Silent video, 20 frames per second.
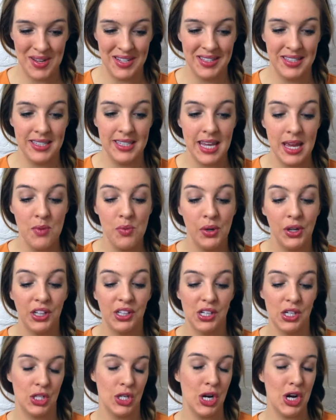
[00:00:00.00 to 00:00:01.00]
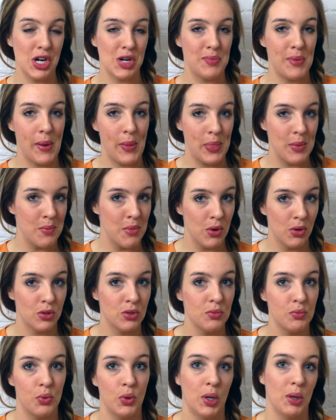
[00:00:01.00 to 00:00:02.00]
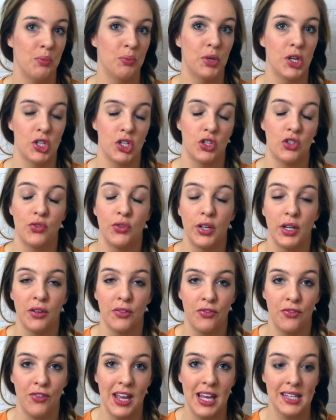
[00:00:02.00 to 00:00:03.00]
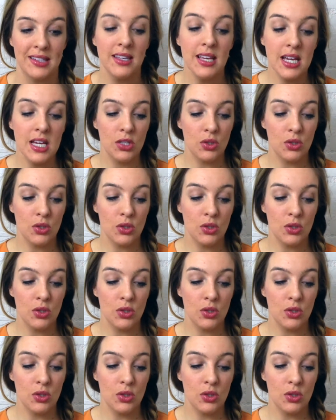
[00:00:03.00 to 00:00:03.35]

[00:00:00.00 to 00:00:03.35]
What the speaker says: and today we're going to talk about the most important brushes for your face.